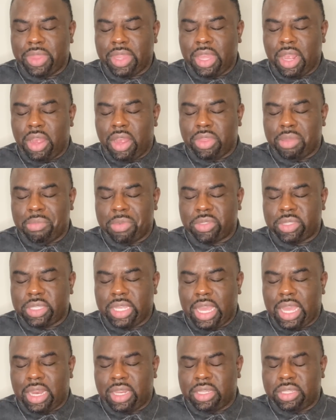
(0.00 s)
They are the most
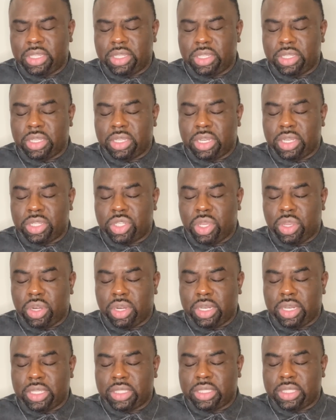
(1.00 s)
talented
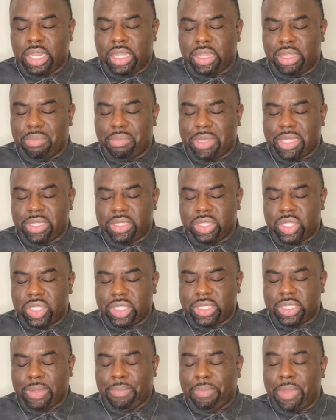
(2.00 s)
journalists in the
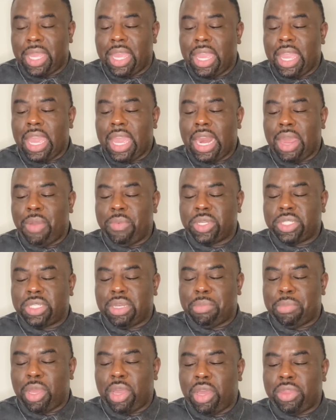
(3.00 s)
business, and I wish
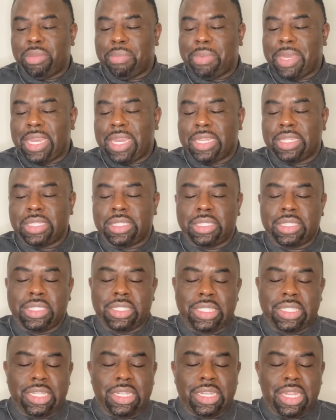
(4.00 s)
them all the best.
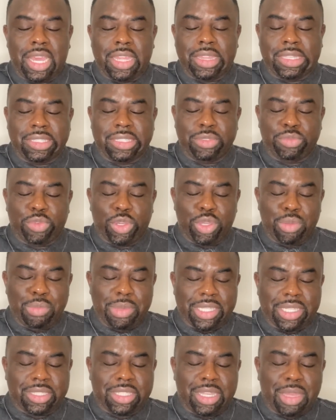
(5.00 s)
See, Don, this is where you
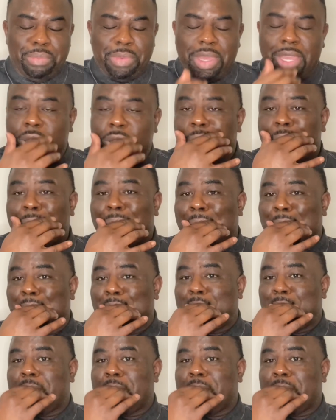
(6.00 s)
messed up at, girl.